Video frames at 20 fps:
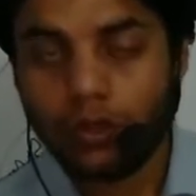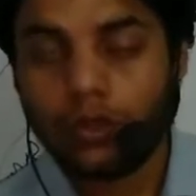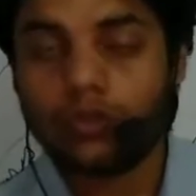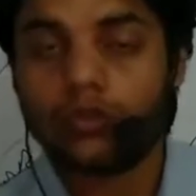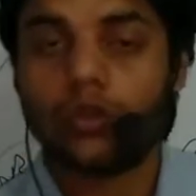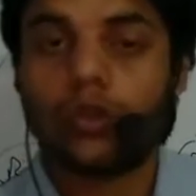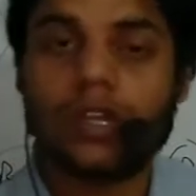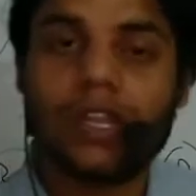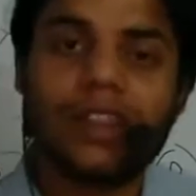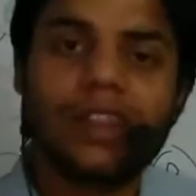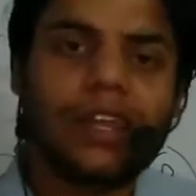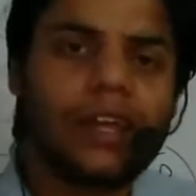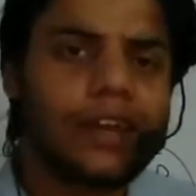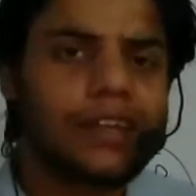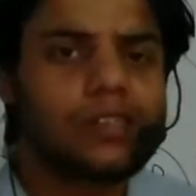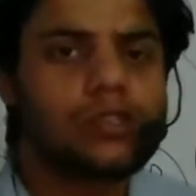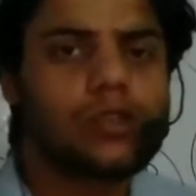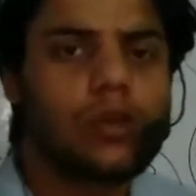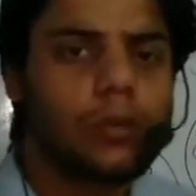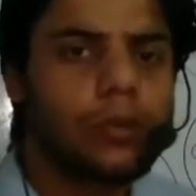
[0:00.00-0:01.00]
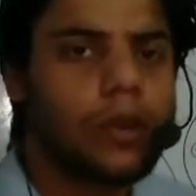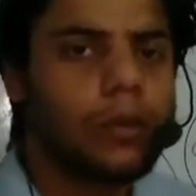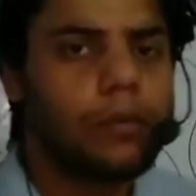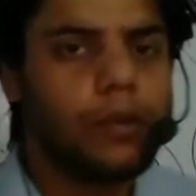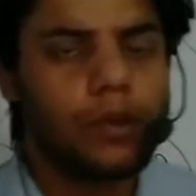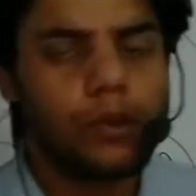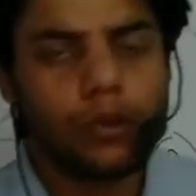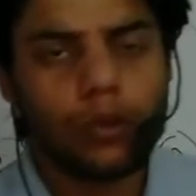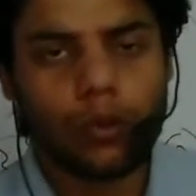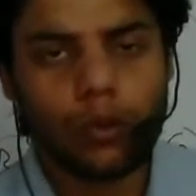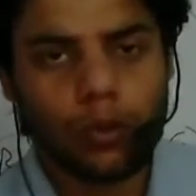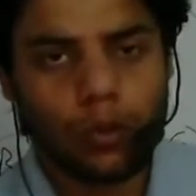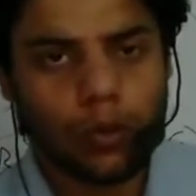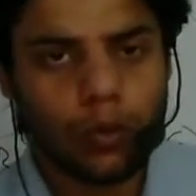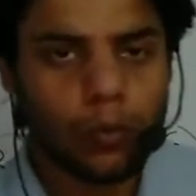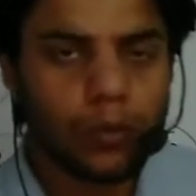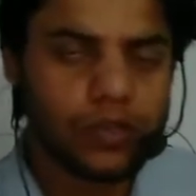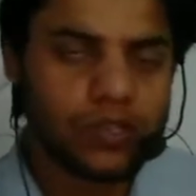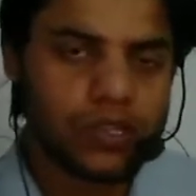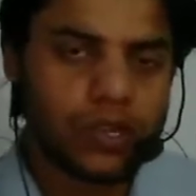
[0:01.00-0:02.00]
so then the rest of the video
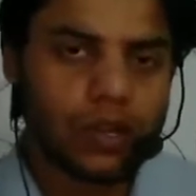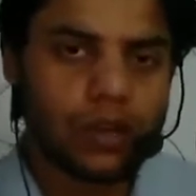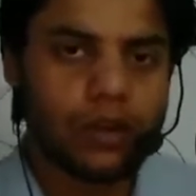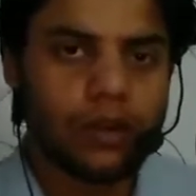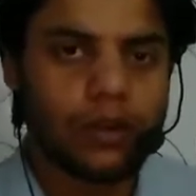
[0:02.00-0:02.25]
which are